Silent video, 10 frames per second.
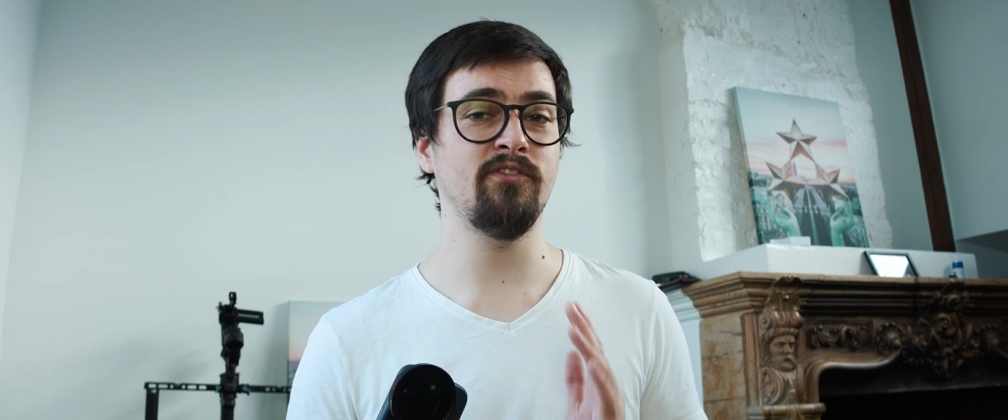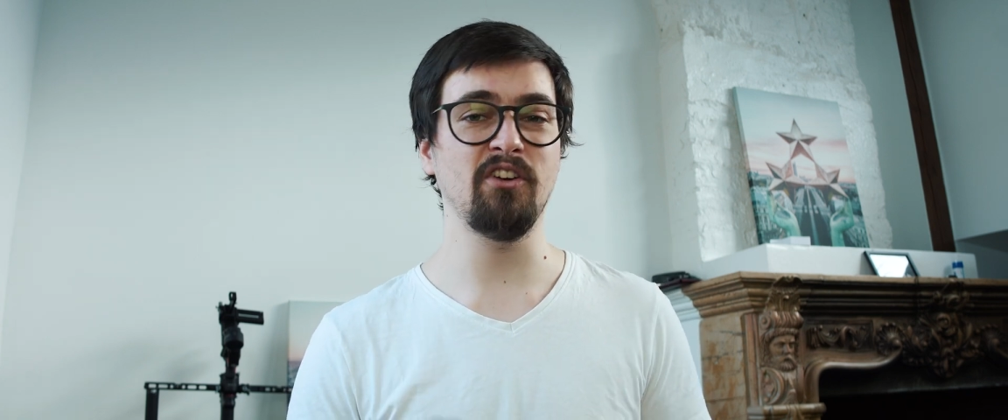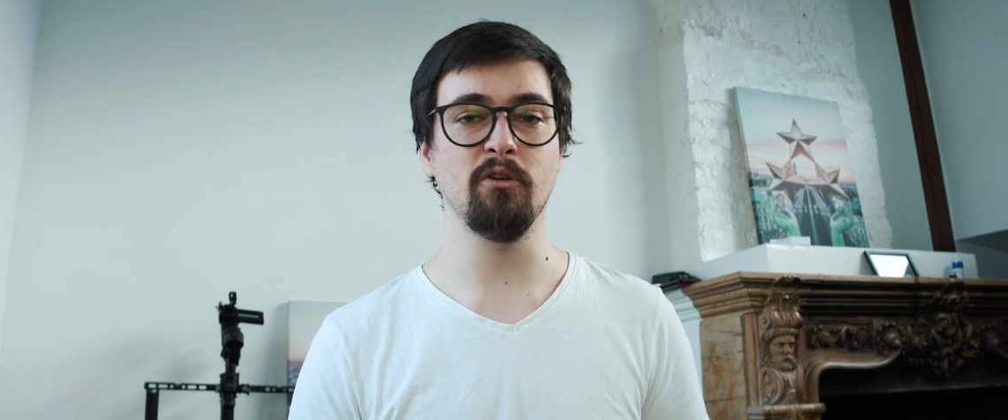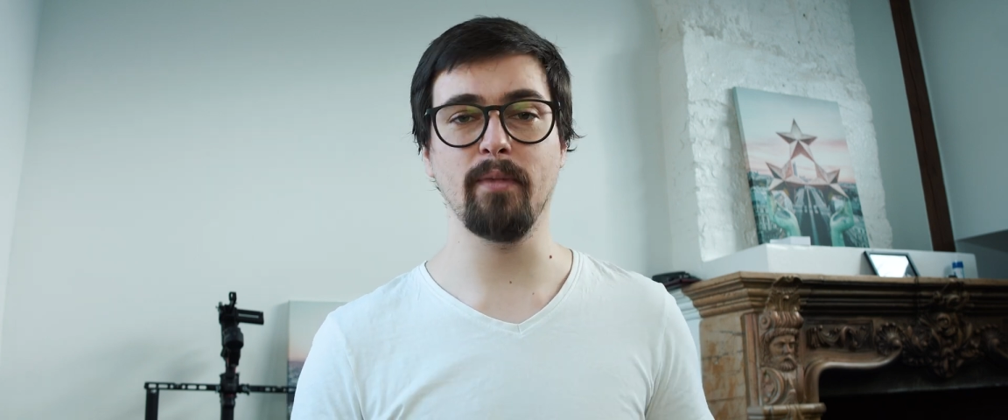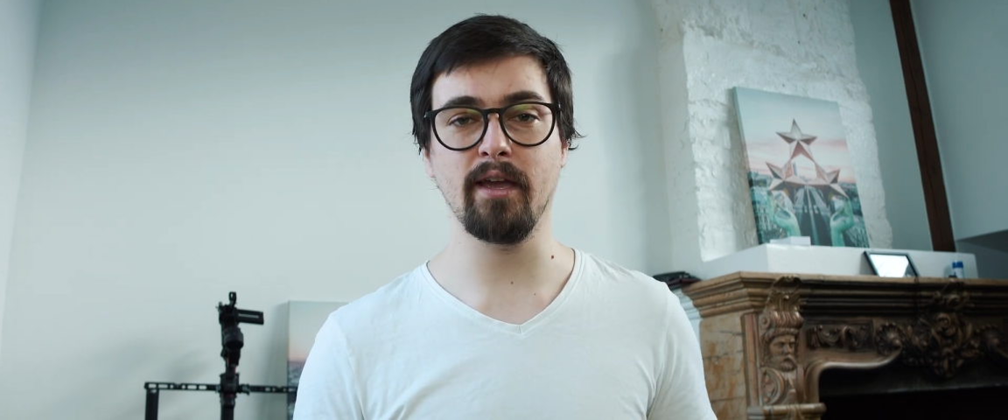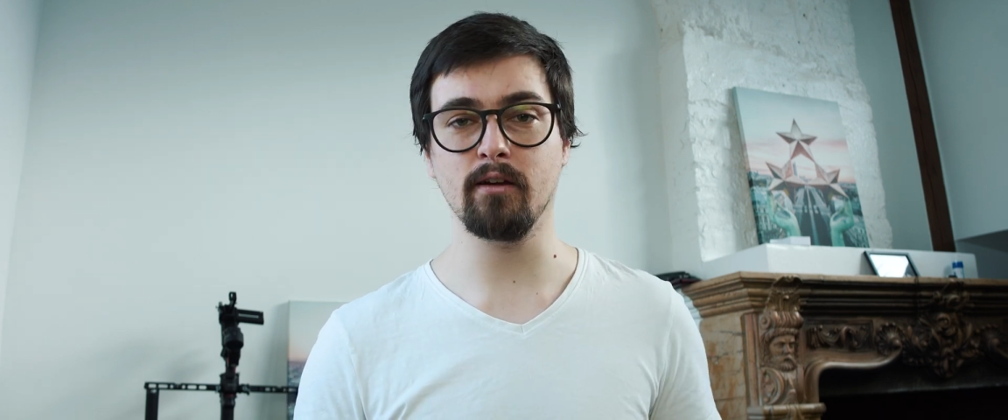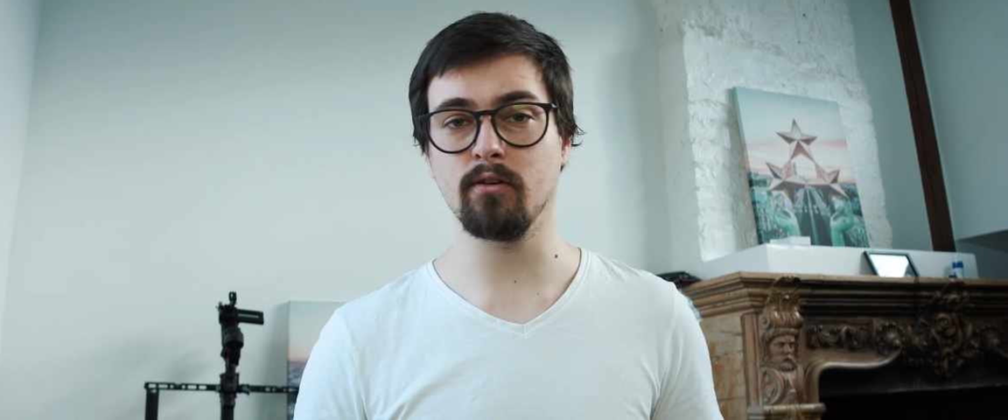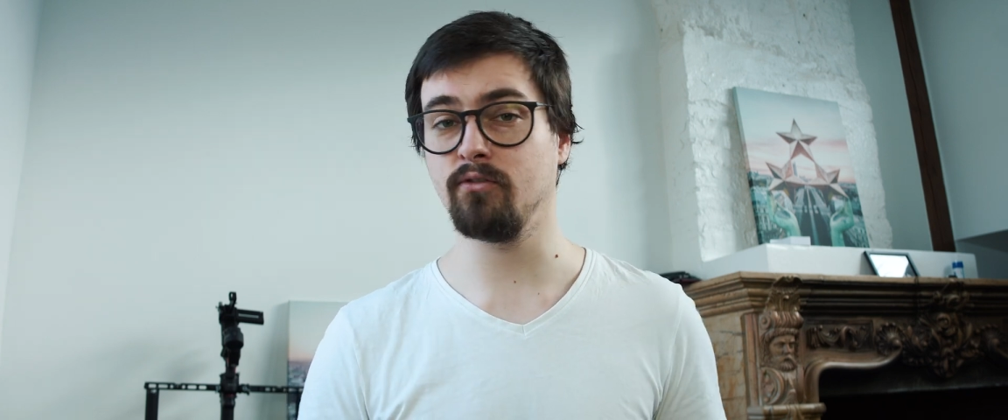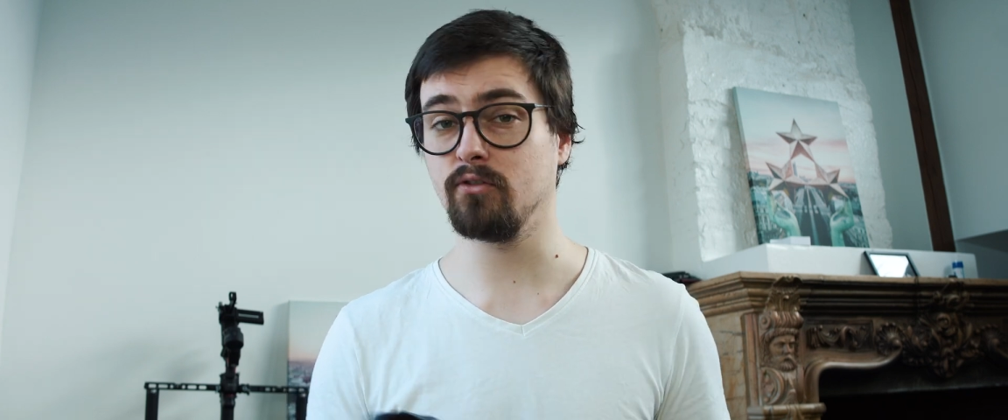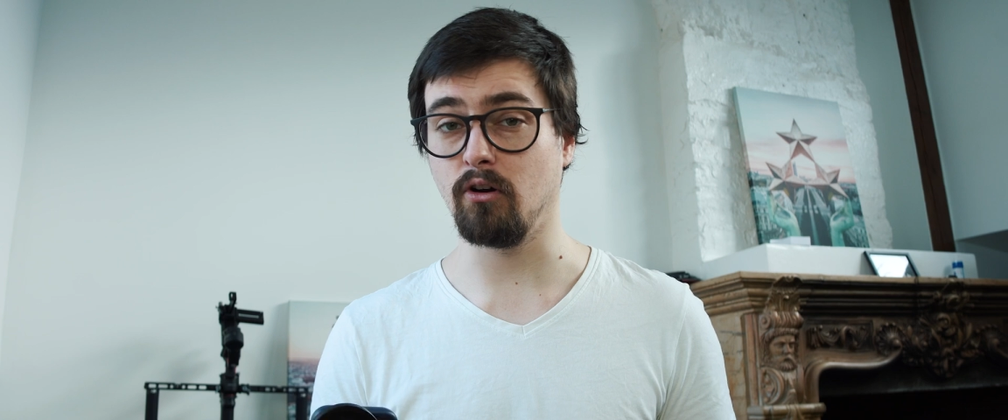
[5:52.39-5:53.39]
filmmaker,
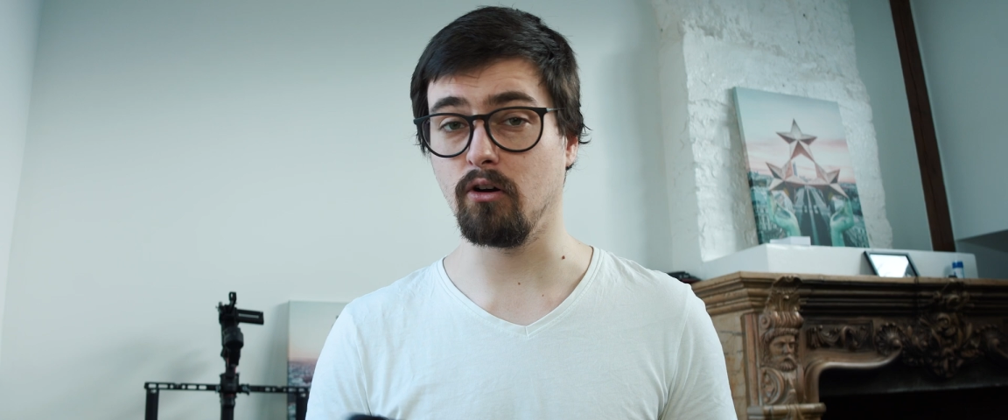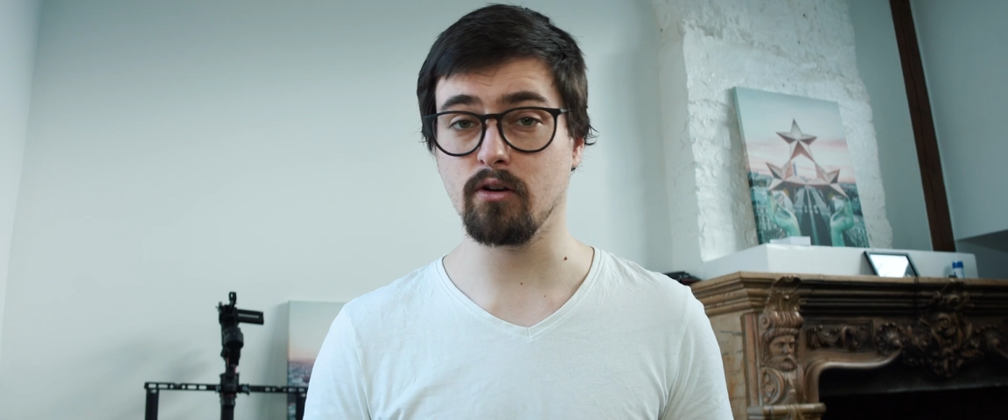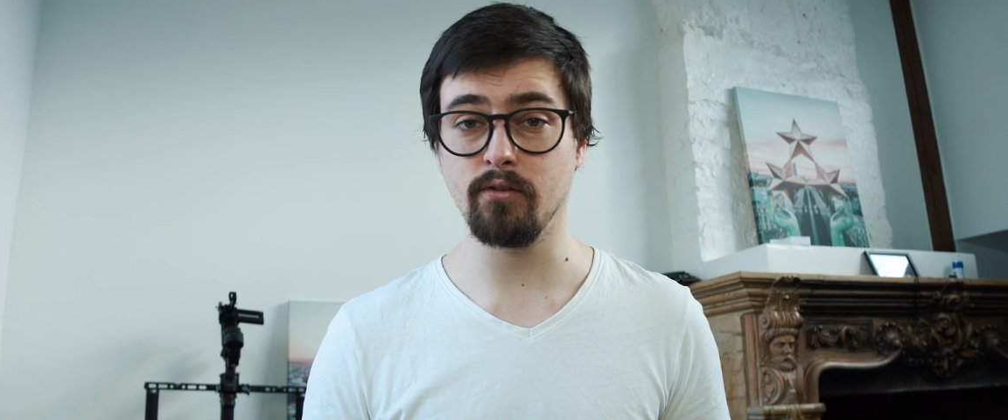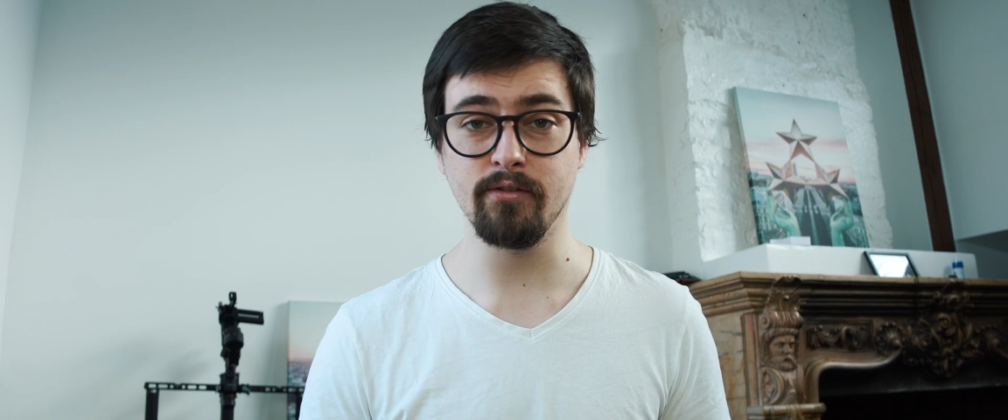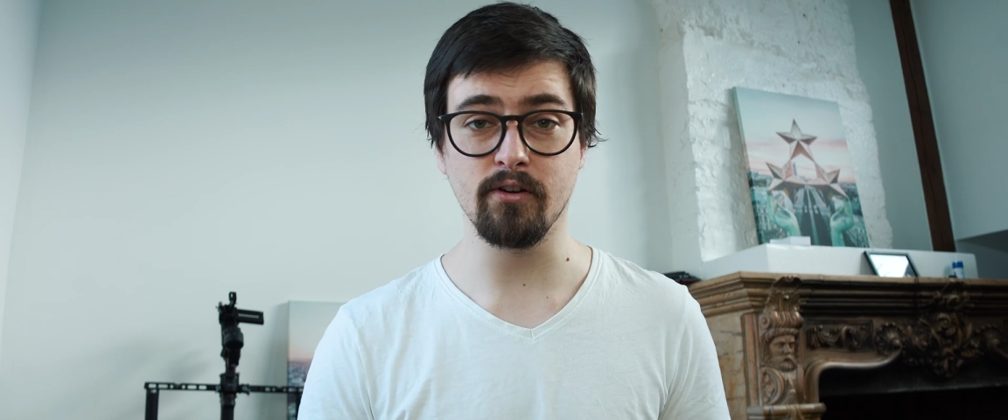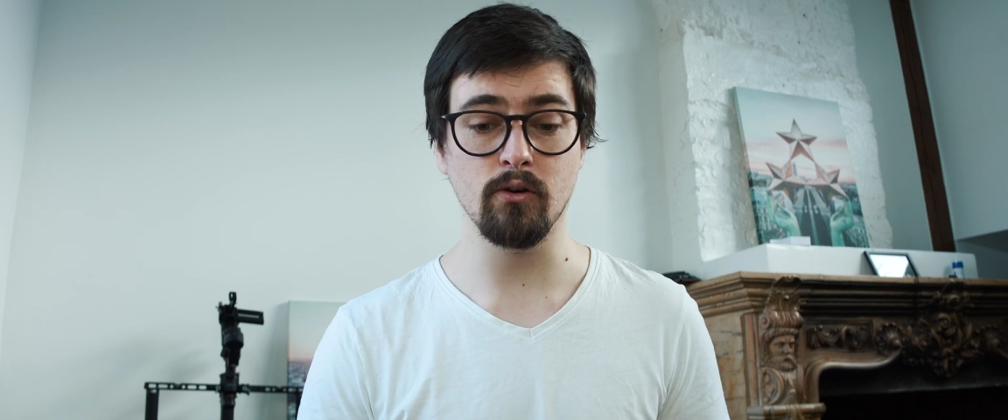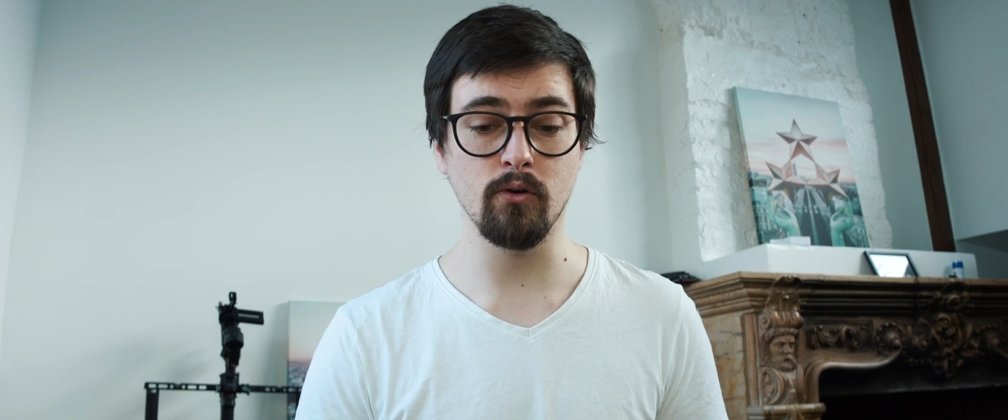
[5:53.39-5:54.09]
photographer,